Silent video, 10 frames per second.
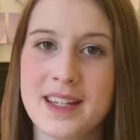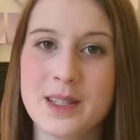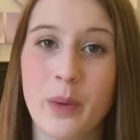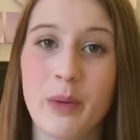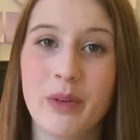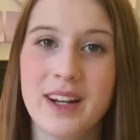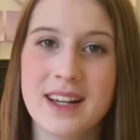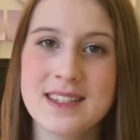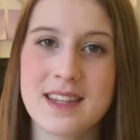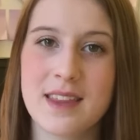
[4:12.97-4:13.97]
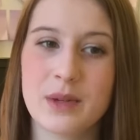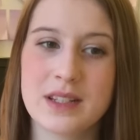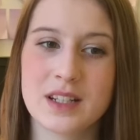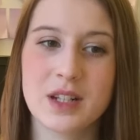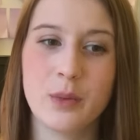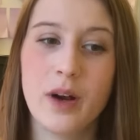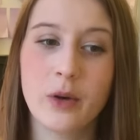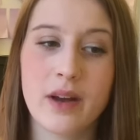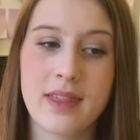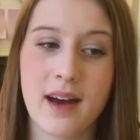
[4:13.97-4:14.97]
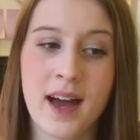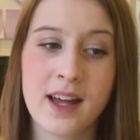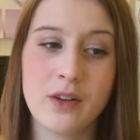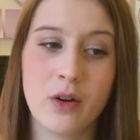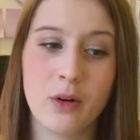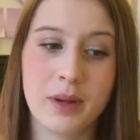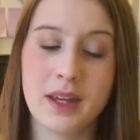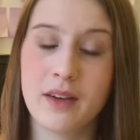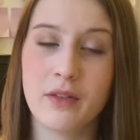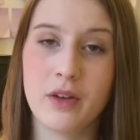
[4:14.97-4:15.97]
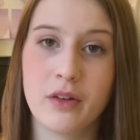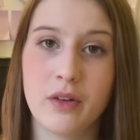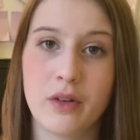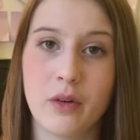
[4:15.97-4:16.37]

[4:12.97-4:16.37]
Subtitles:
So I realised that there was actually one grade that I had not been given